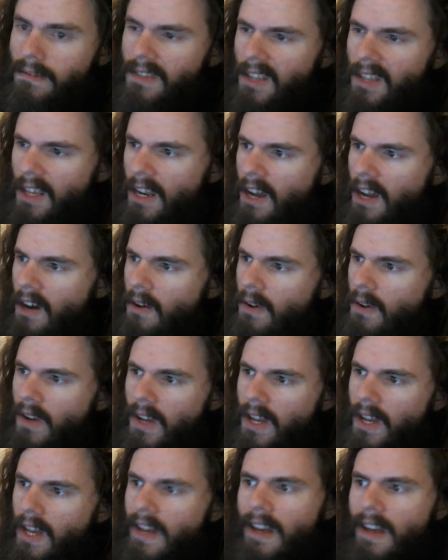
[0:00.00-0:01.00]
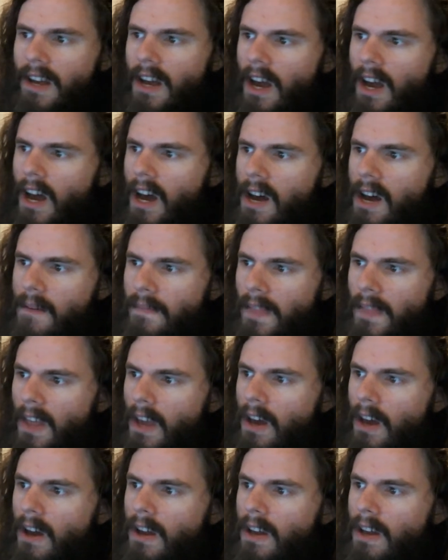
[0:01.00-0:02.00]
You know, um,
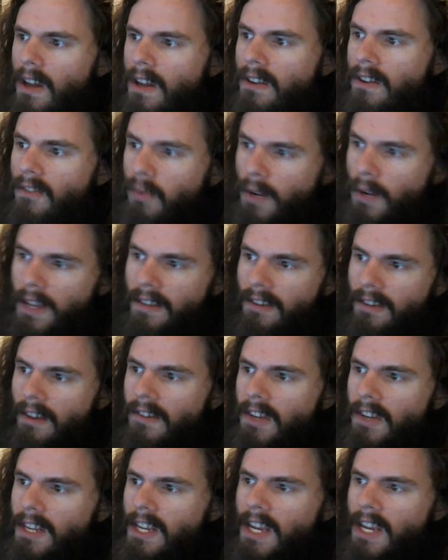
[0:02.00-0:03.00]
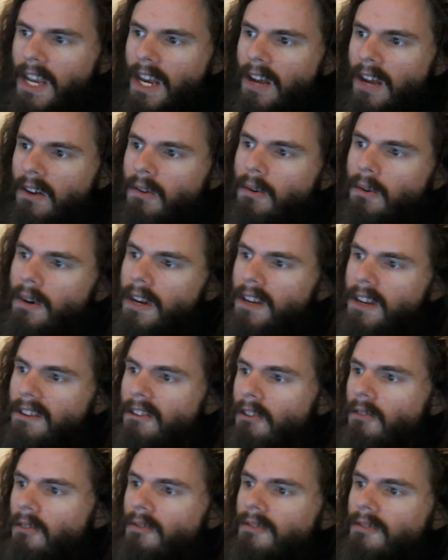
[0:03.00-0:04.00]
in 2017, according
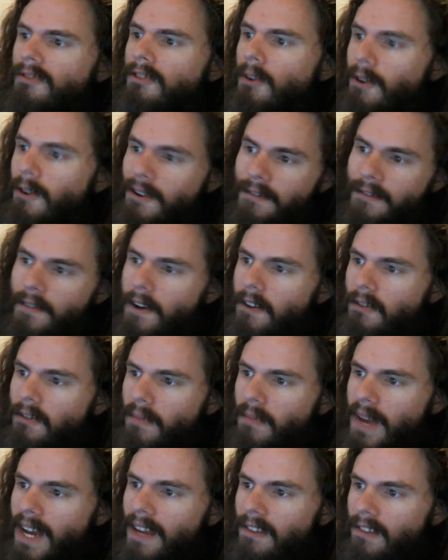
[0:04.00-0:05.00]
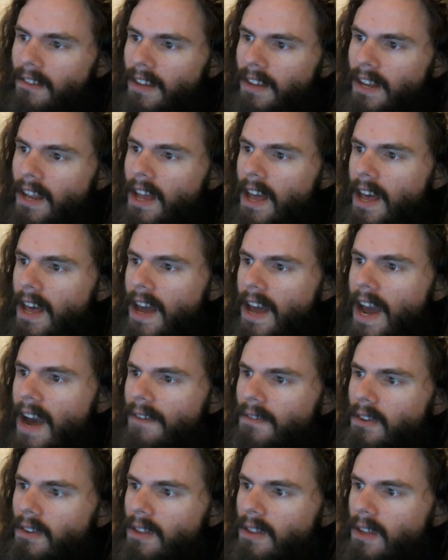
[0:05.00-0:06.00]
to Foreign Affairs magazine,
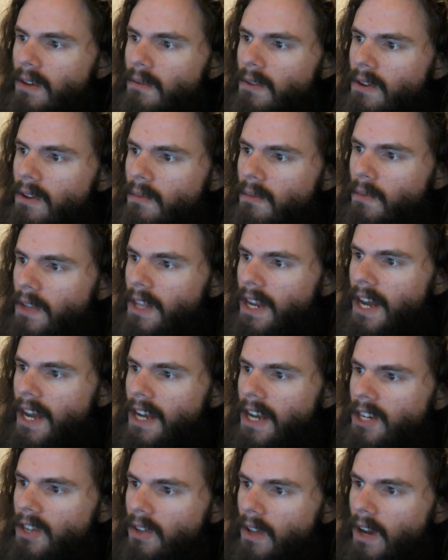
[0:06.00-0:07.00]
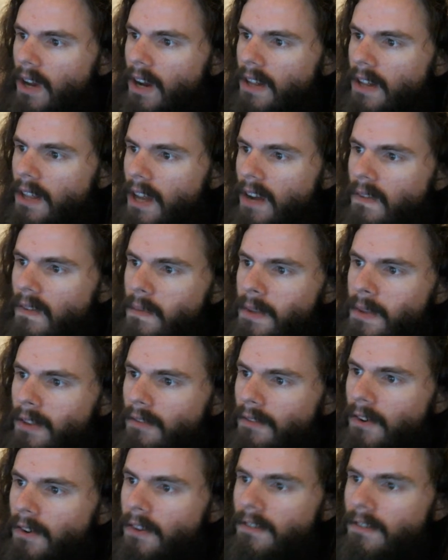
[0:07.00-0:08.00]
after the union with the National Guard, the government's
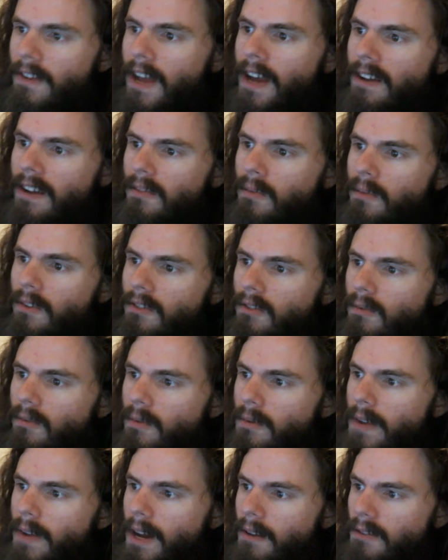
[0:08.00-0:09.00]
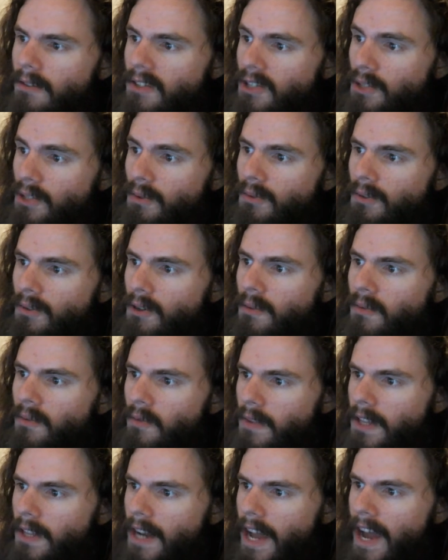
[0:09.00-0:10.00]
first act was to root out two groups
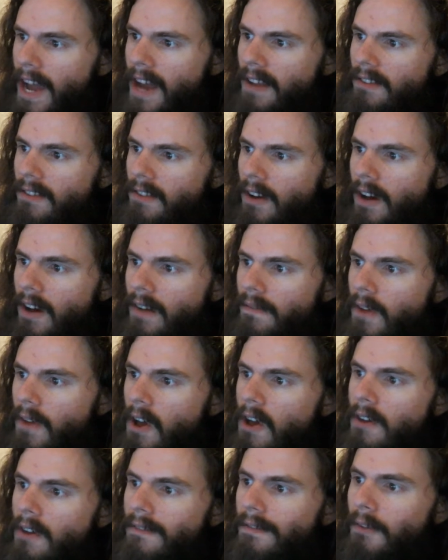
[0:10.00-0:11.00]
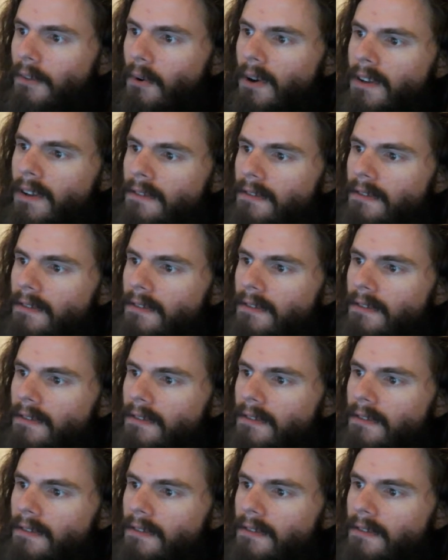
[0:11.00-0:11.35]
within Azov foreign